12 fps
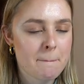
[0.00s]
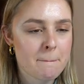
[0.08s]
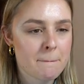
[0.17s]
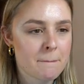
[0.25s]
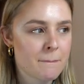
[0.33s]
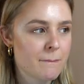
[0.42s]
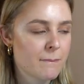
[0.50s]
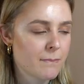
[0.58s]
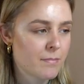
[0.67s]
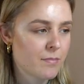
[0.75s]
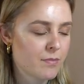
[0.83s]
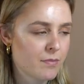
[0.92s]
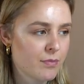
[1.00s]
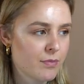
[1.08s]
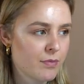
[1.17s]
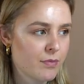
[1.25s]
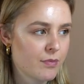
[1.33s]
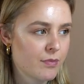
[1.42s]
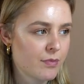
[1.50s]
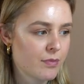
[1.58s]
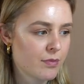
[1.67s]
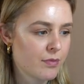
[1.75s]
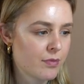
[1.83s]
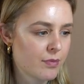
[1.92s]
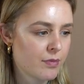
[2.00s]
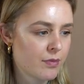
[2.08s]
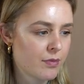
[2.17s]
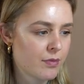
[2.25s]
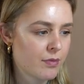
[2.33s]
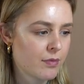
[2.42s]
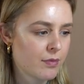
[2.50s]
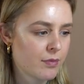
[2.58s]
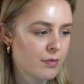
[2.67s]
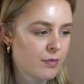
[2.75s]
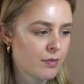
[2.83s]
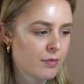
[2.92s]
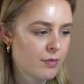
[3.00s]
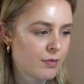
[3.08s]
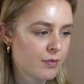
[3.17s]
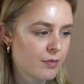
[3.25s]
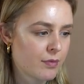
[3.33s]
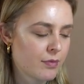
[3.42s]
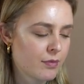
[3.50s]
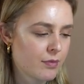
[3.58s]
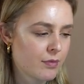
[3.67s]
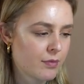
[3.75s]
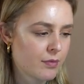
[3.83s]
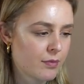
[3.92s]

No one is speaking in this clip.